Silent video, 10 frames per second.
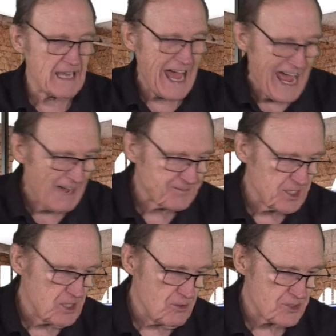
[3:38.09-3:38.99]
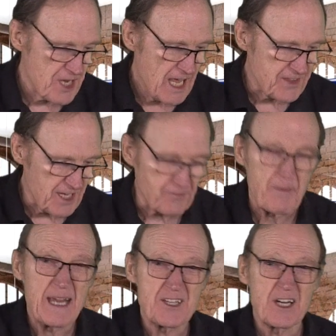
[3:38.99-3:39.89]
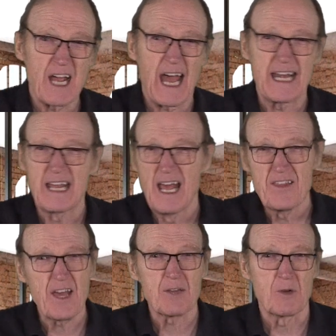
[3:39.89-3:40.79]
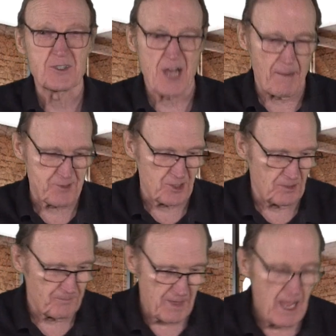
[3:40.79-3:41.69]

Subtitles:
You have to use the information guide. The other one's optional.